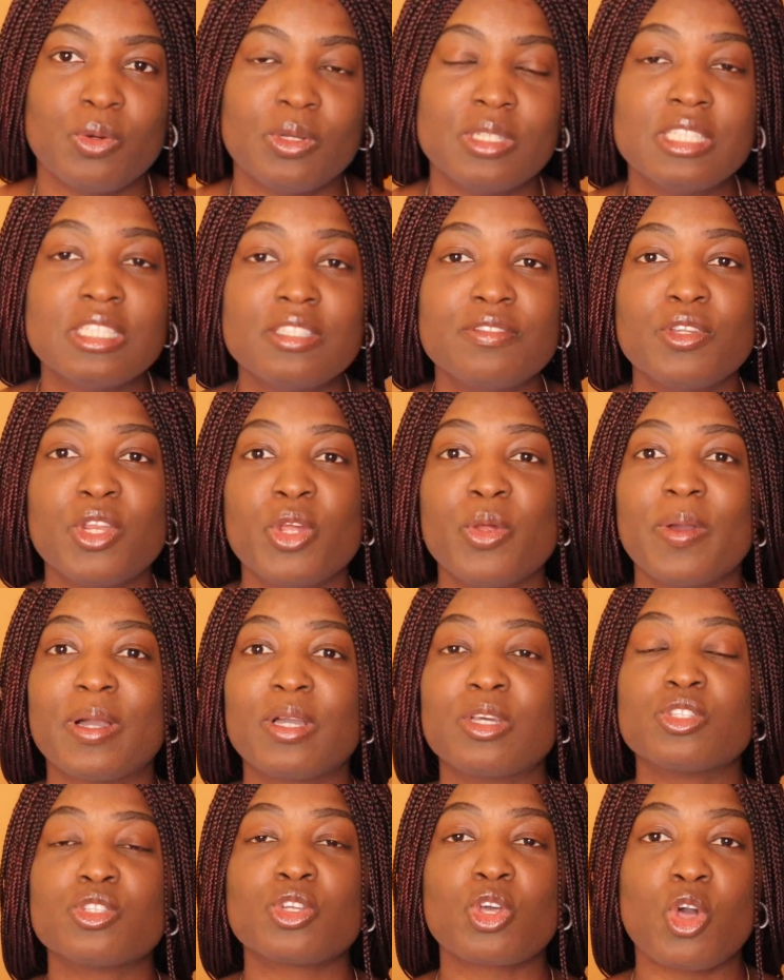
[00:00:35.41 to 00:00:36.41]
In this video,
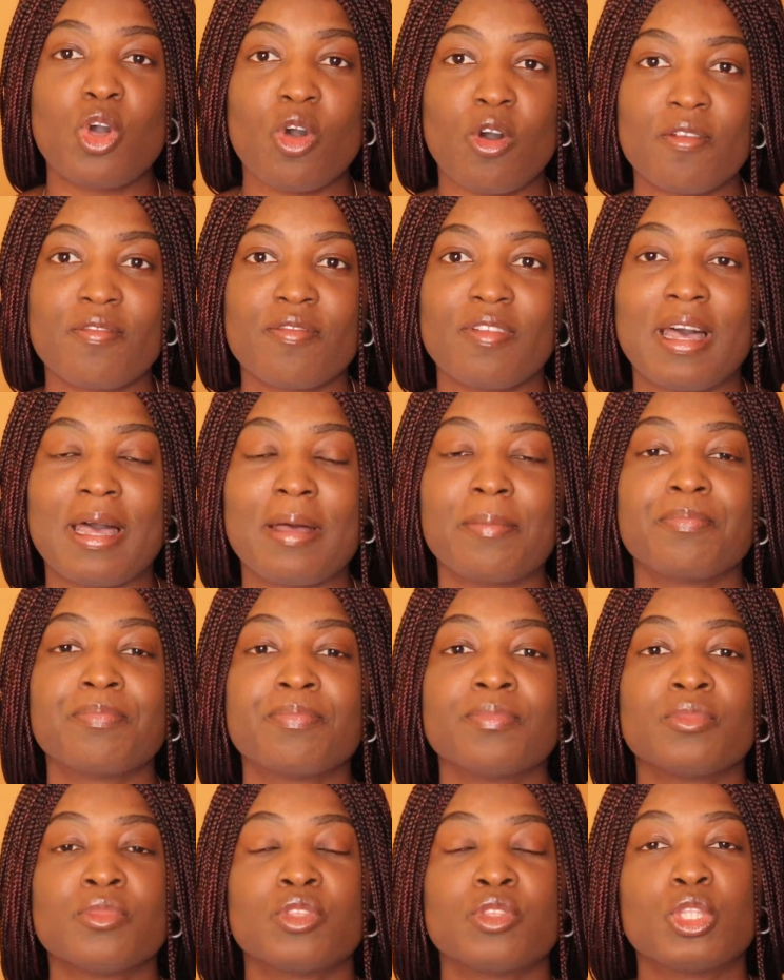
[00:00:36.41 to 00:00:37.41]
we're going to cover
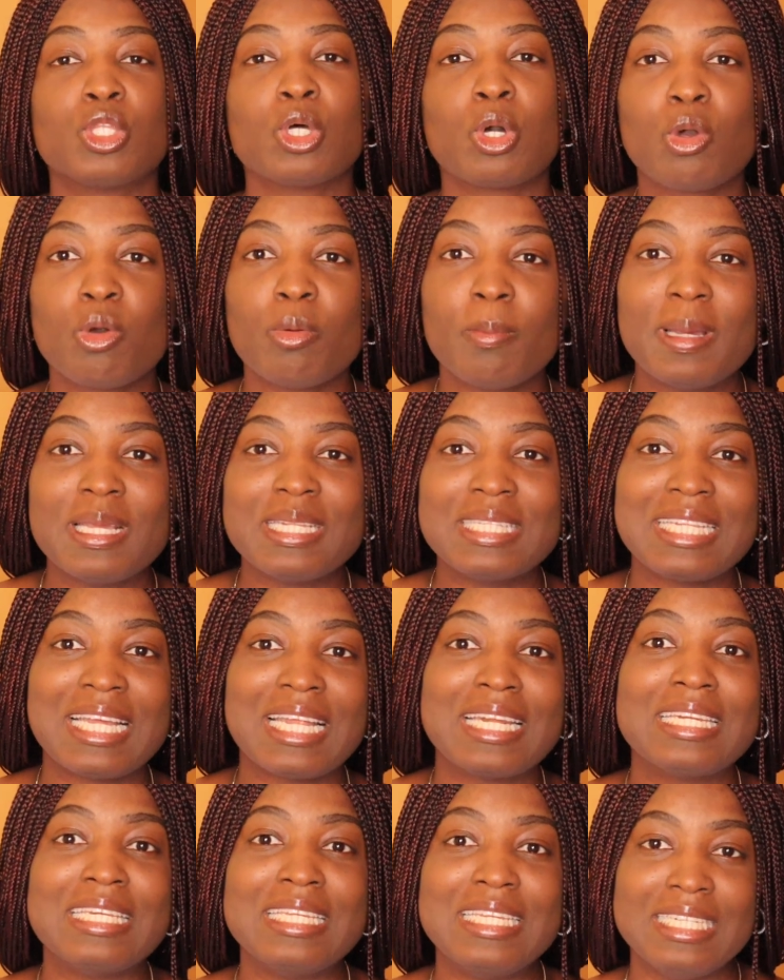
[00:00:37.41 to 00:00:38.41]
document
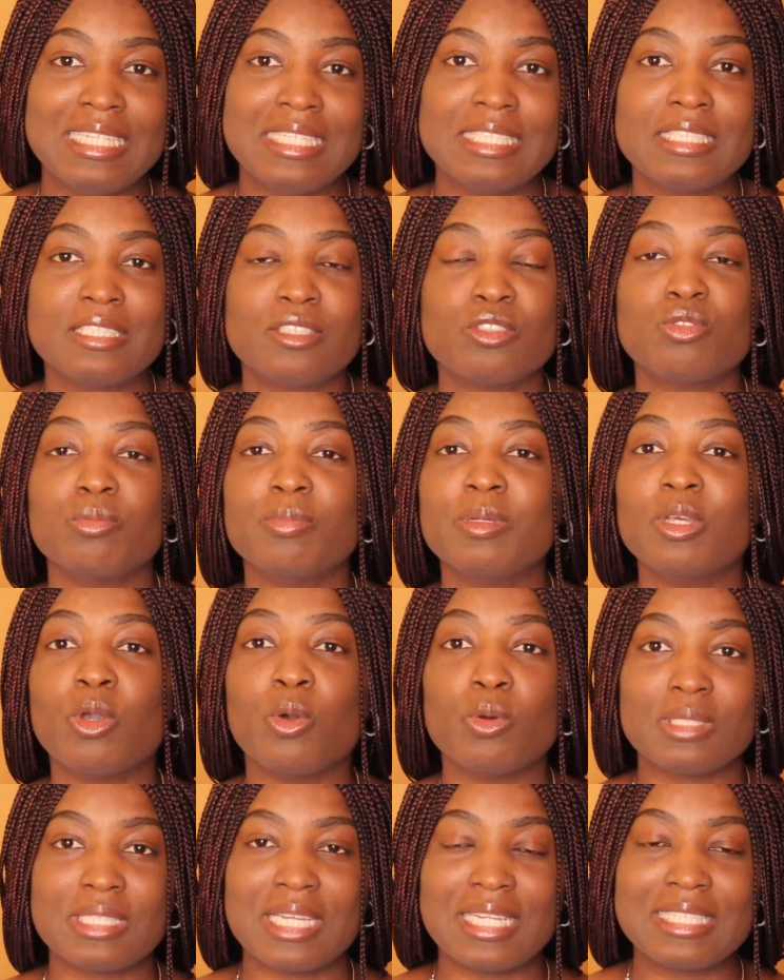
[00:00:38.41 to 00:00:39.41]
that needs to be
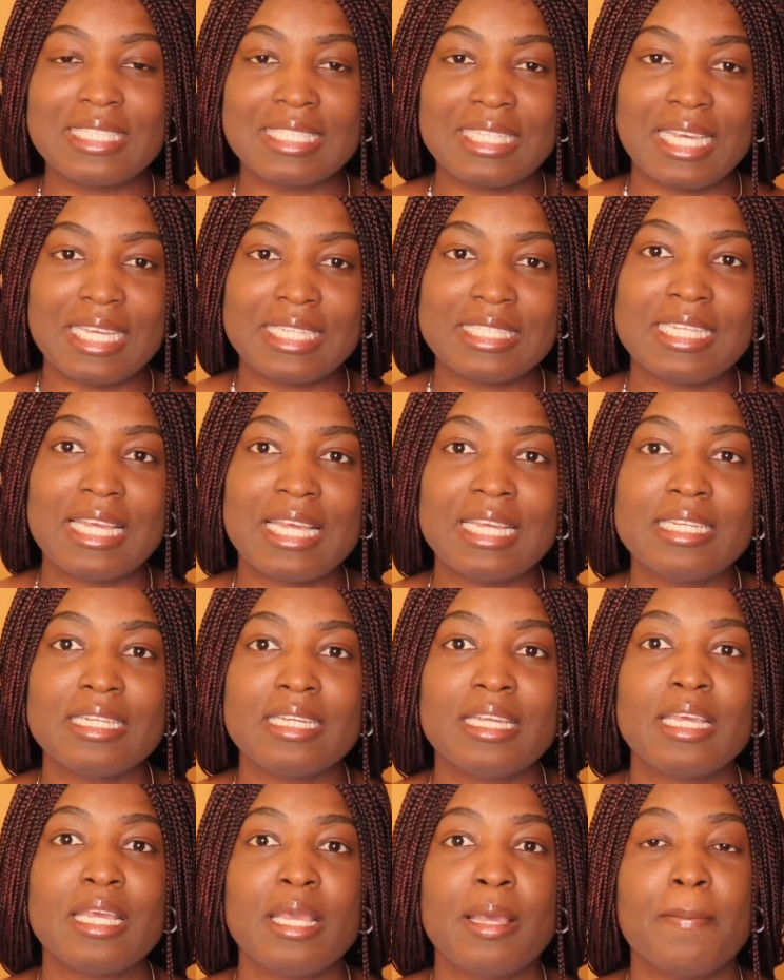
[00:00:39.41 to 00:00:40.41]

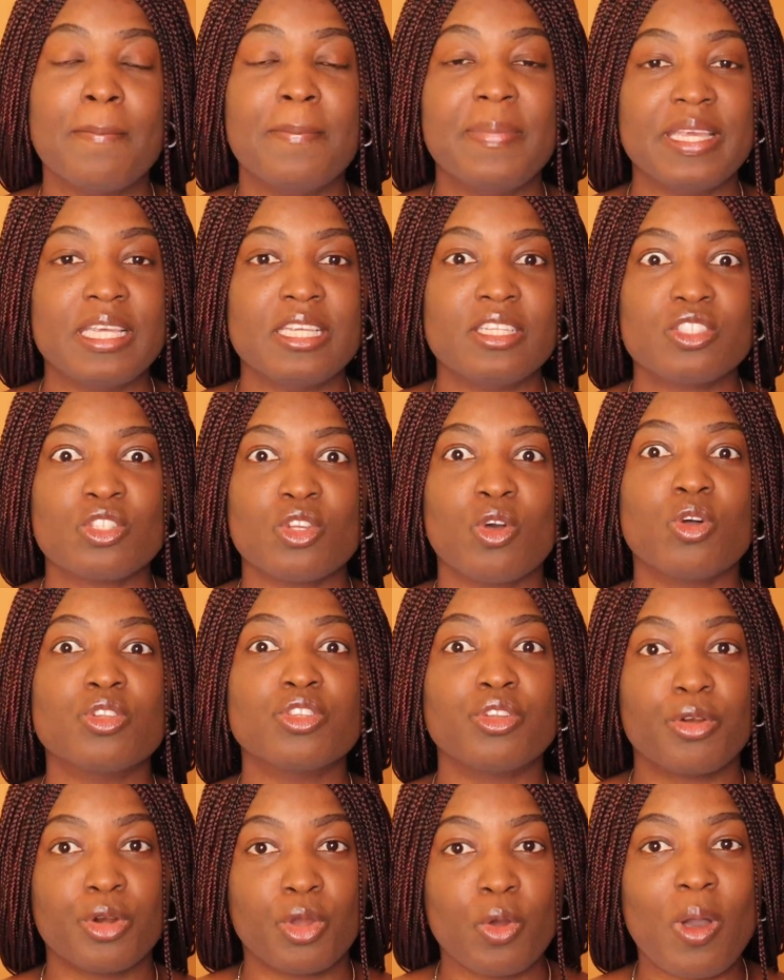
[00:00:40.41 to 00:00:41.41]
authenticated based
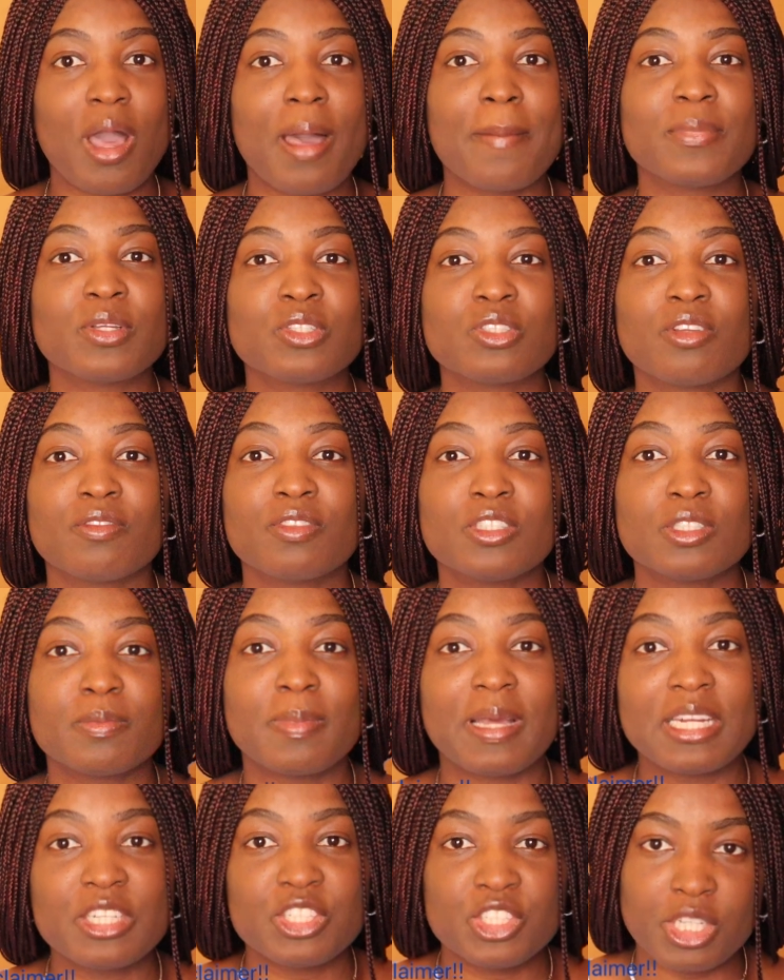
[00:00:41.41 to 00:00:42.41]
on the requirements of the
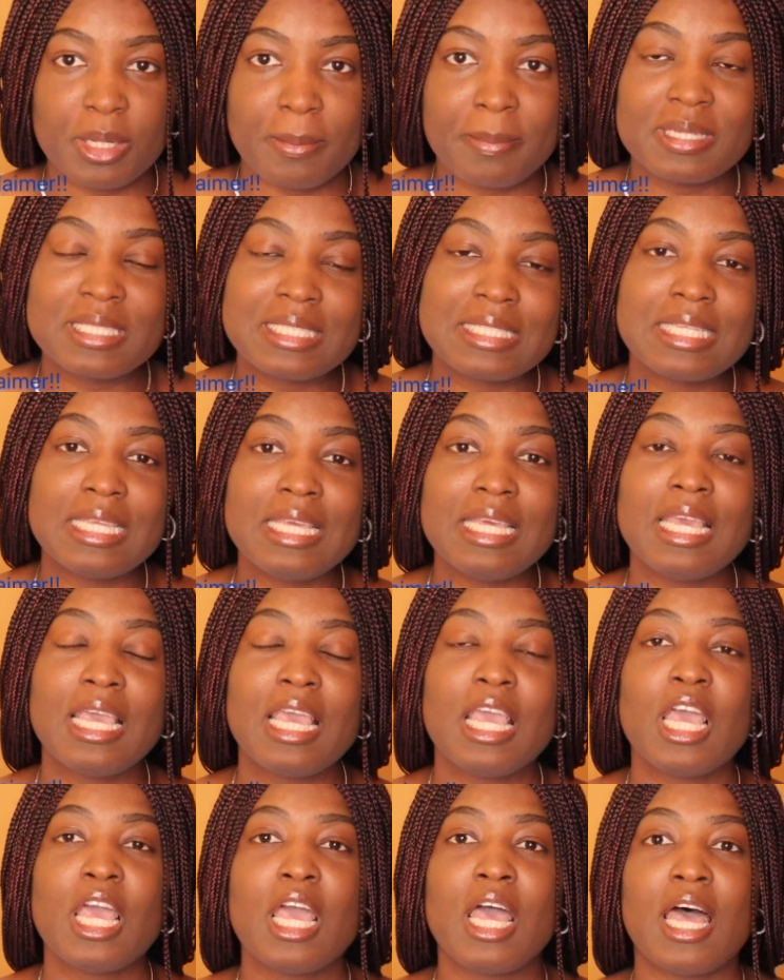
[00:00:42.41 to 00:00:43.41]
Spanish embassy
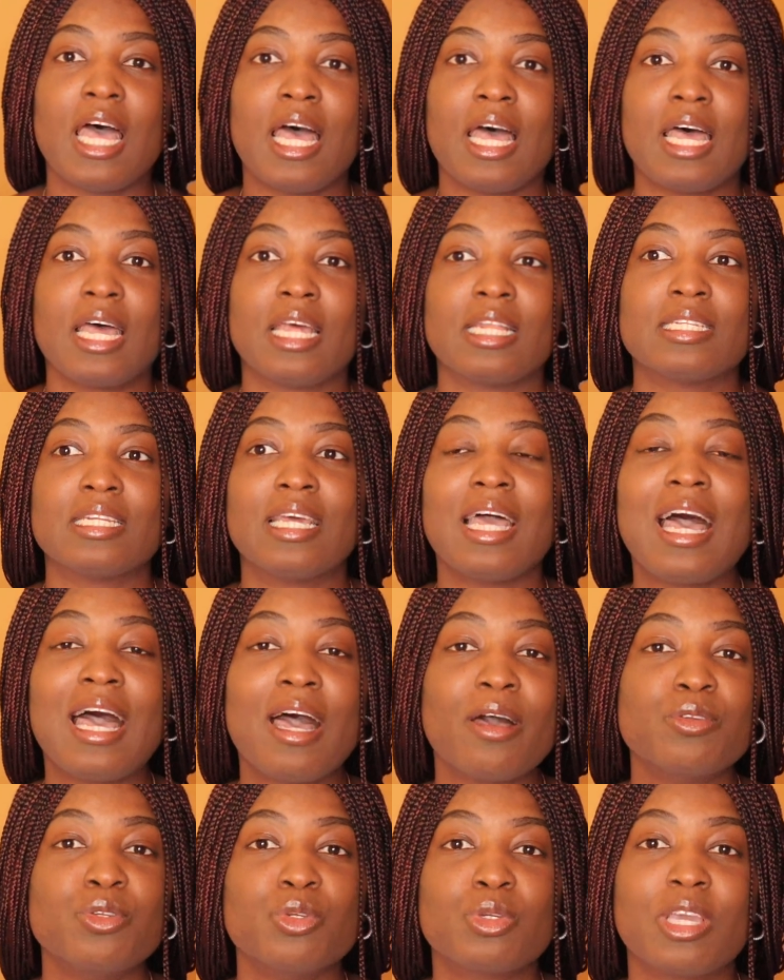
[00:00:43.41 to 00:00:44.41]
and
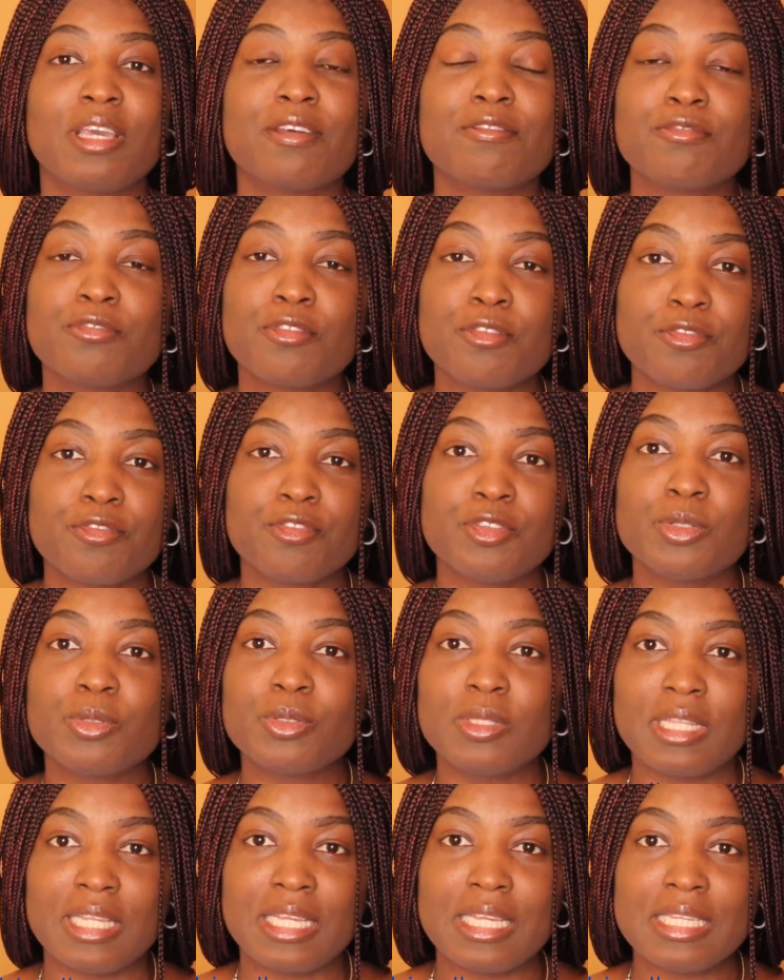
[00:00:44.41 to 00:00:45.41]
how you can
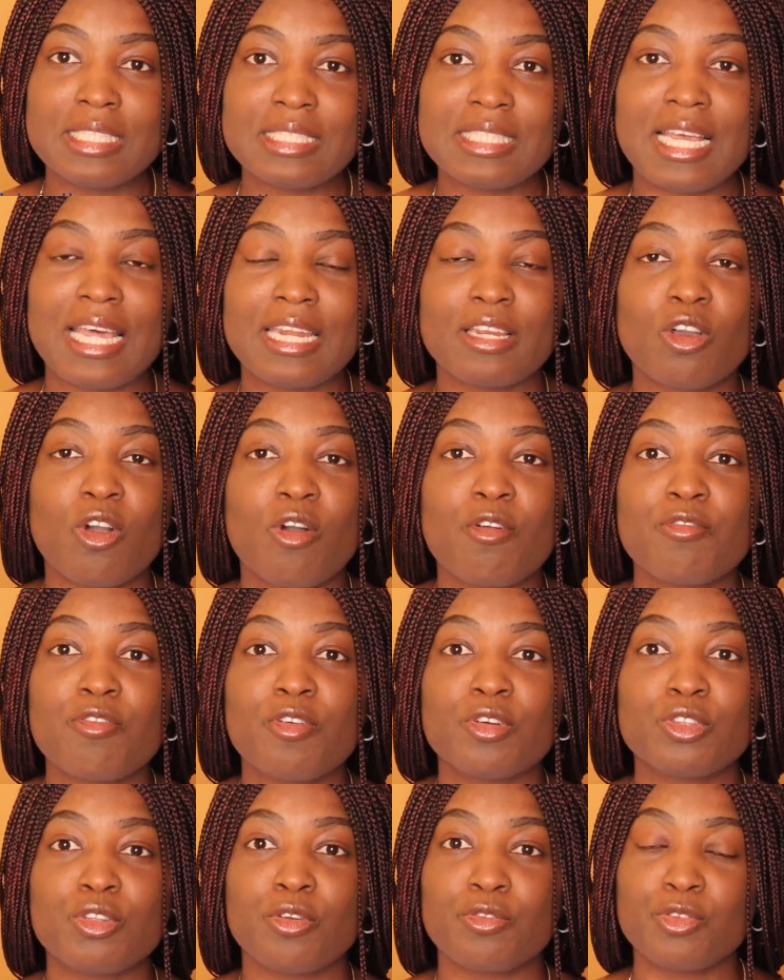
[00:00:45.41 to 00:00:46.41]
fulfill this at the
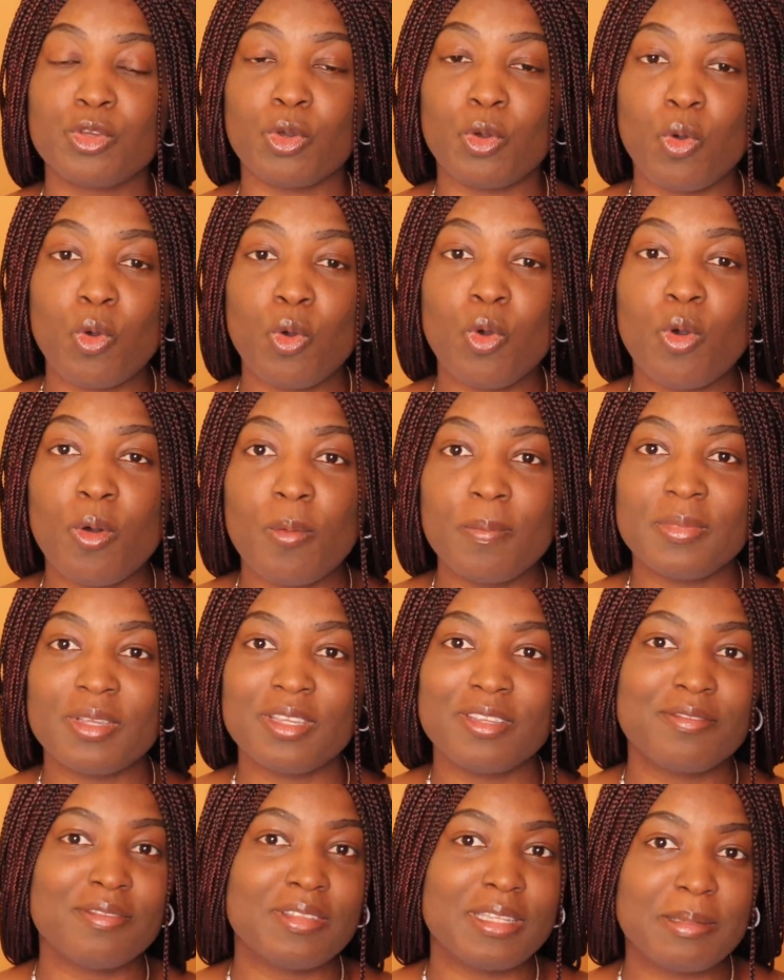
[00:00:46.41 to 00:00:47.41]
comfort of your home
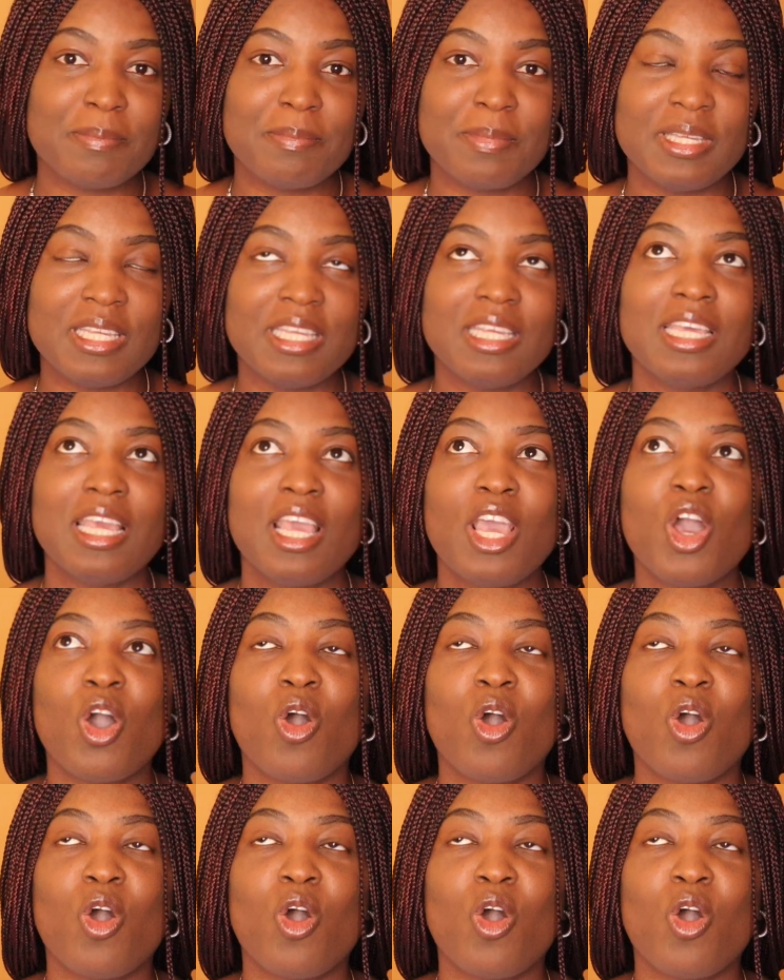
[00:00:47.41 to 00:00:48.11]
if need be,